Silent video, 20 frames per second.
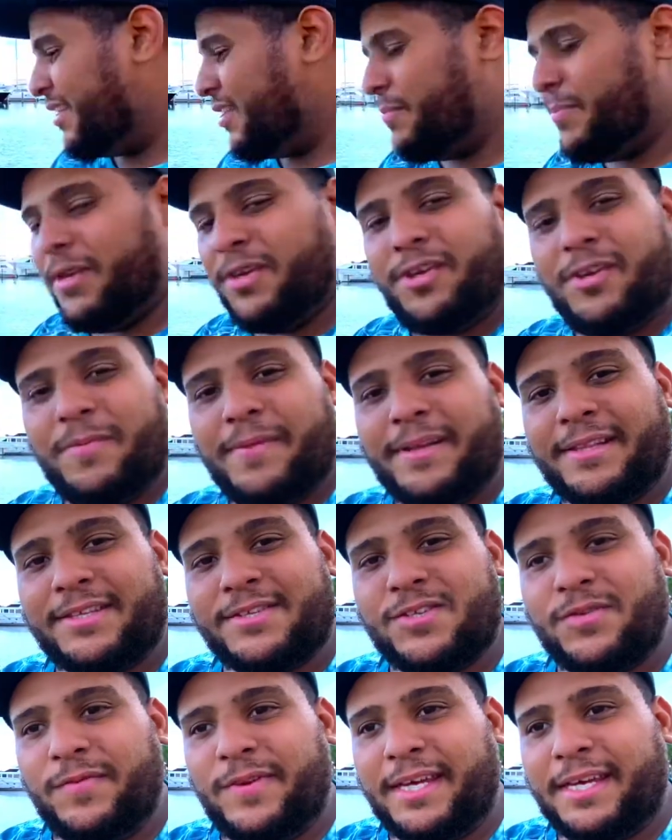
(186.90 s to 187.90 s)
The beauty about the
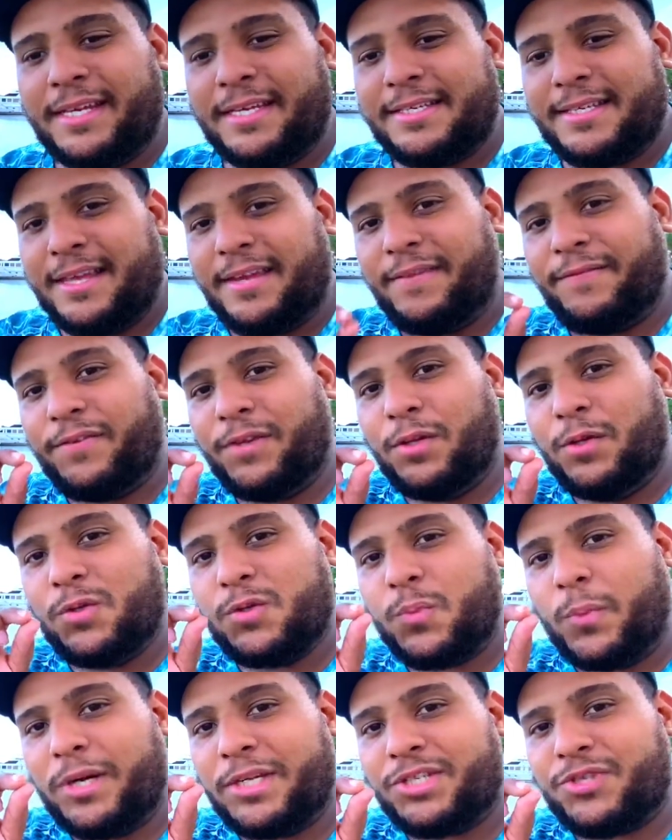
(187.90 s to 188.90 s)
sabiki is that if you lose
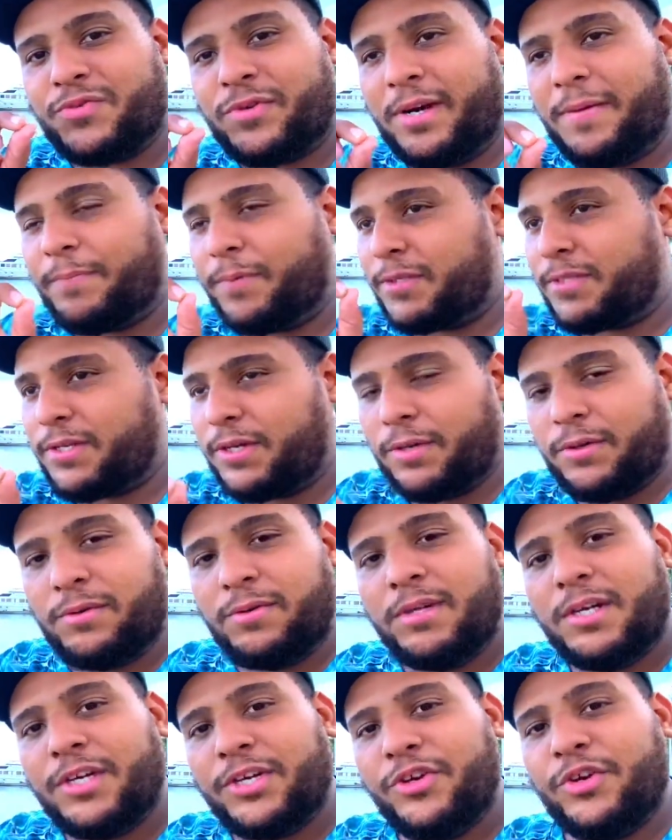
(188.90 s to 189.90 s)
one shrimp or two,
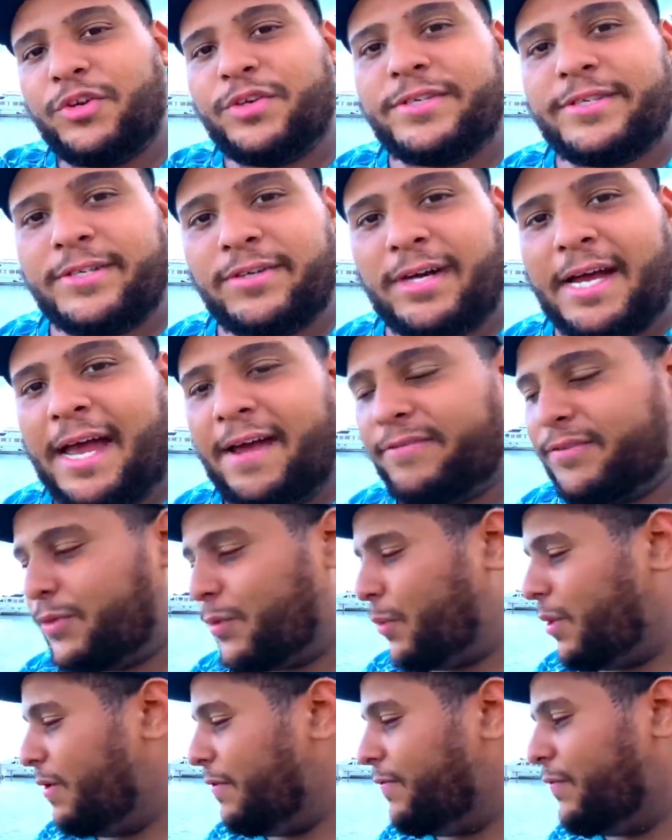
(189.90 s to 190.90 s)
you still have
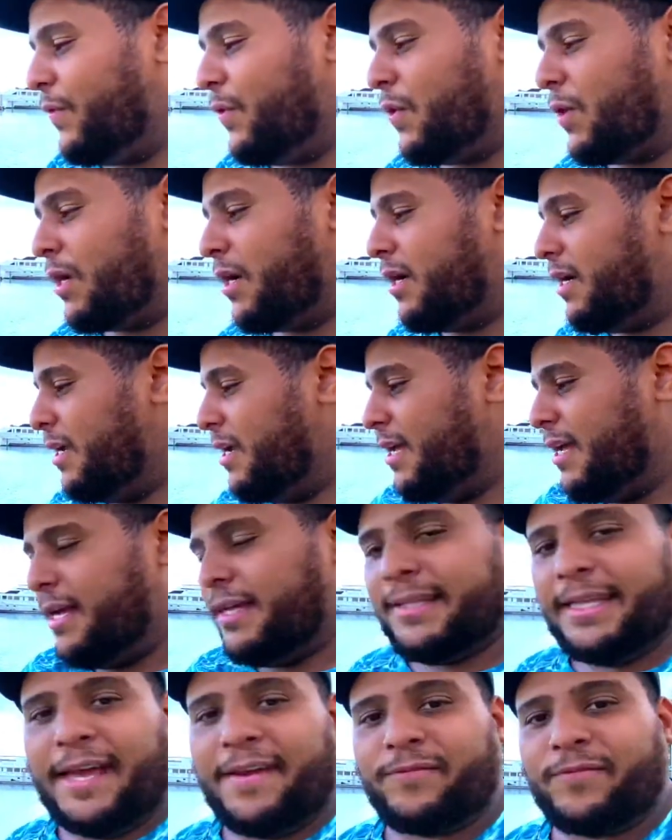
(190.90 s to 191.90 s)
three or four
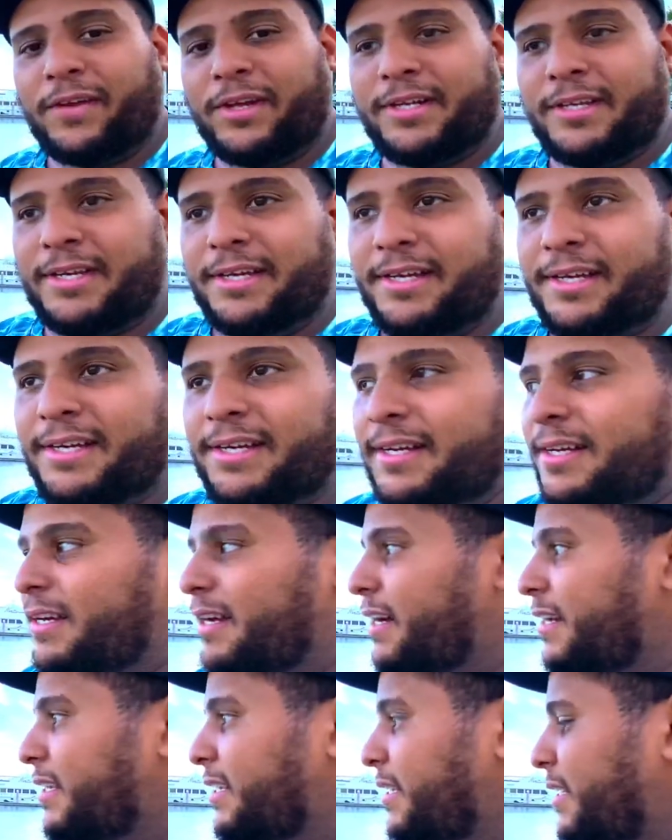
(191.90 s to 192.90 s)
left on the
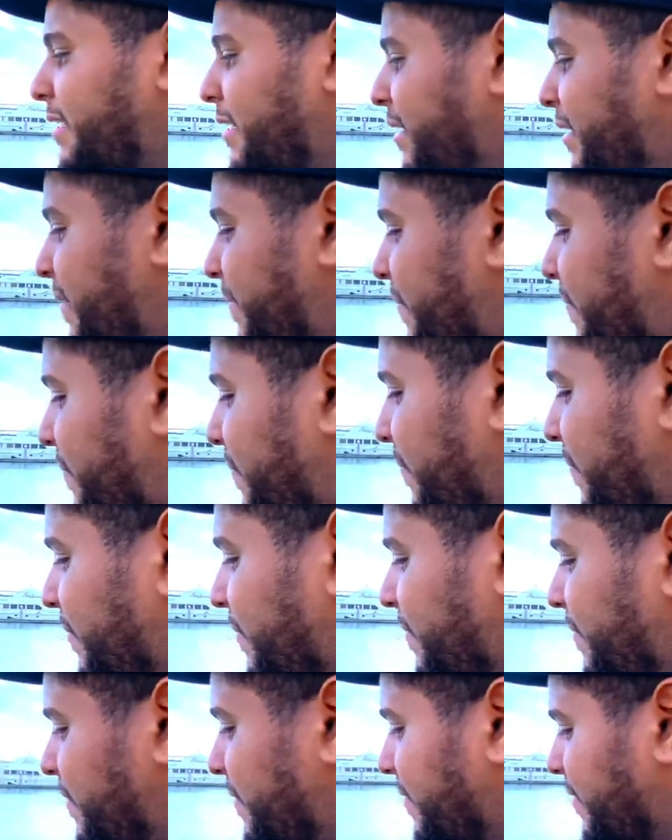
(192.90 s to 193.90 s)
on the
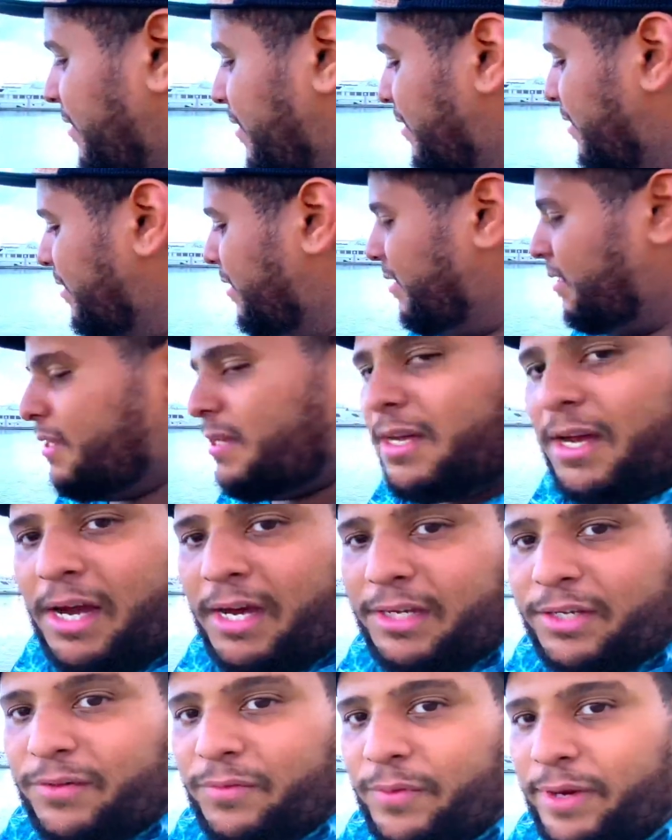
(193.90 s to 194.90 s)

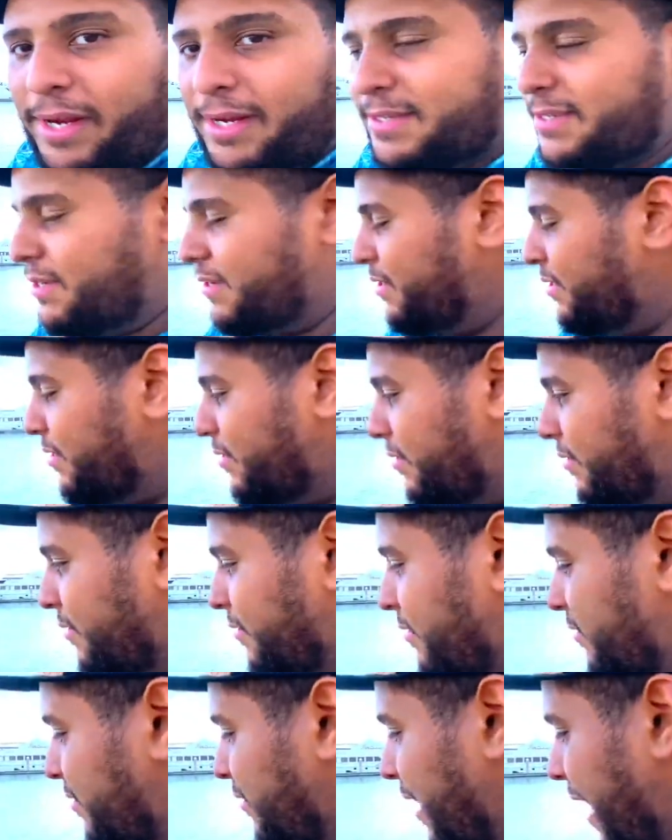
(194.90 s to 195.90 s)
on the rig, so you don't
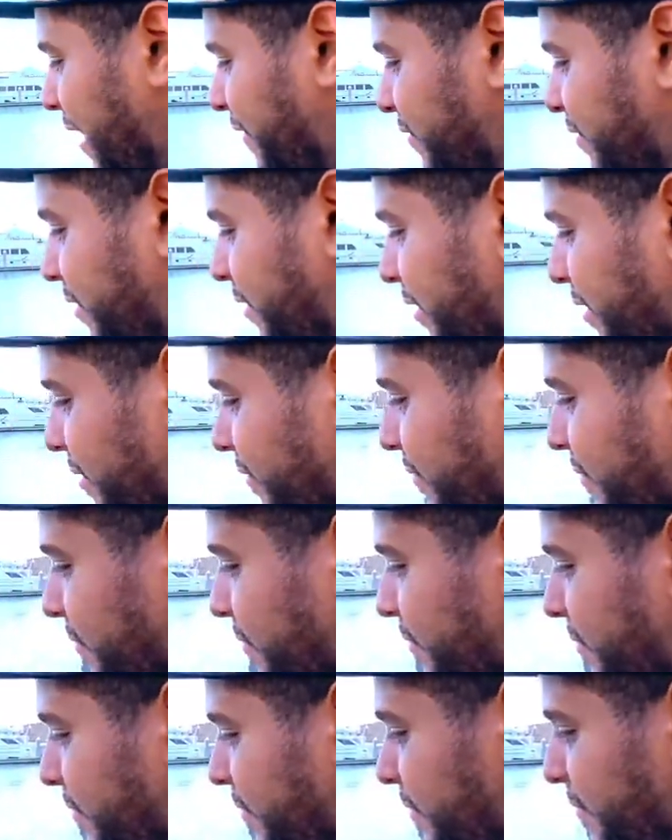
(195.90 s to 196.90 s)
have to
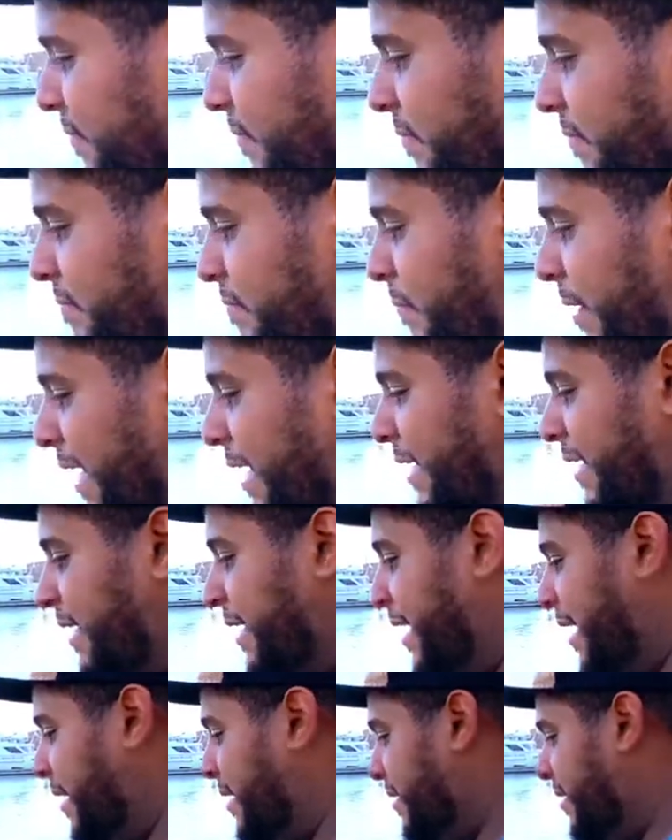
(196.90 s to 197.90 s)
bait it
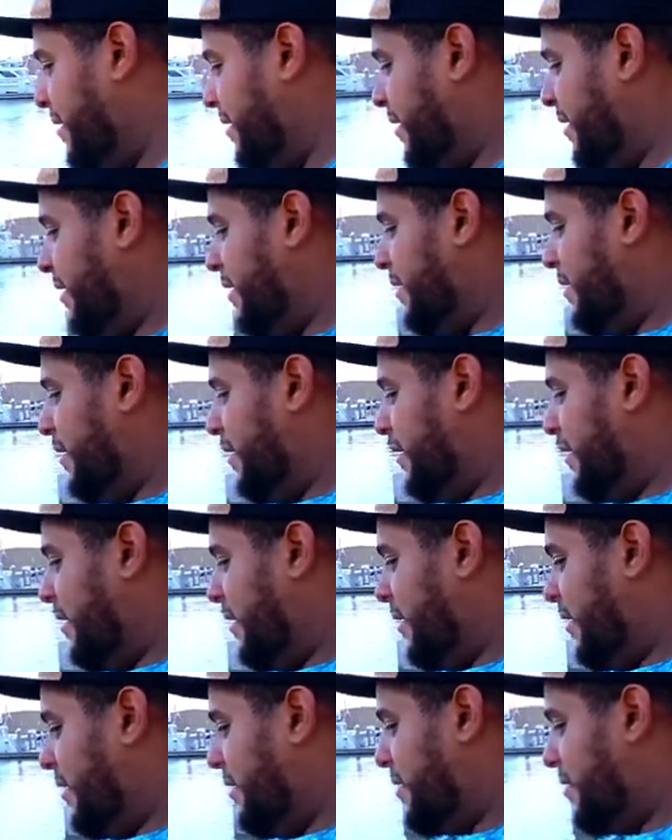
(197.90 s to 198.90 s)
again
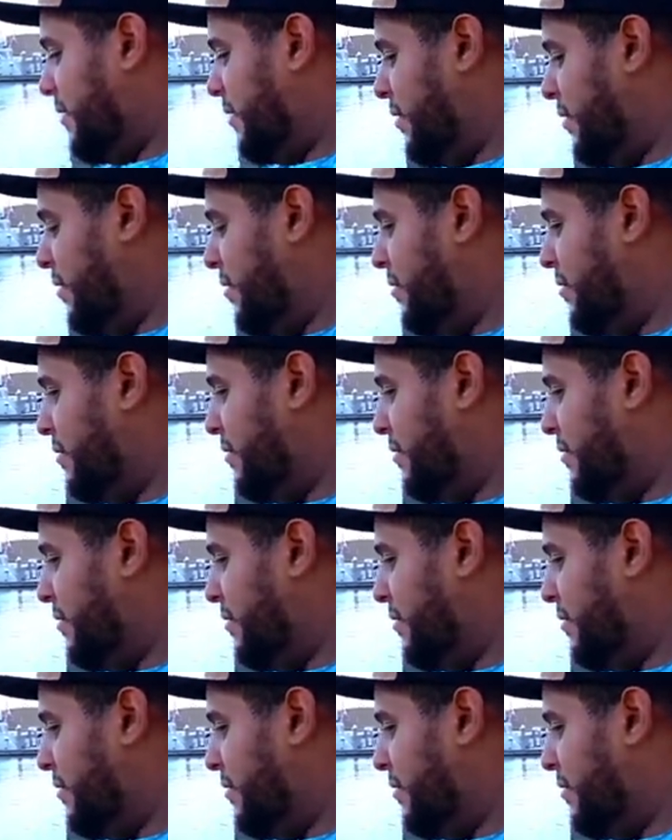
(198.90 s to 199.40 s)
until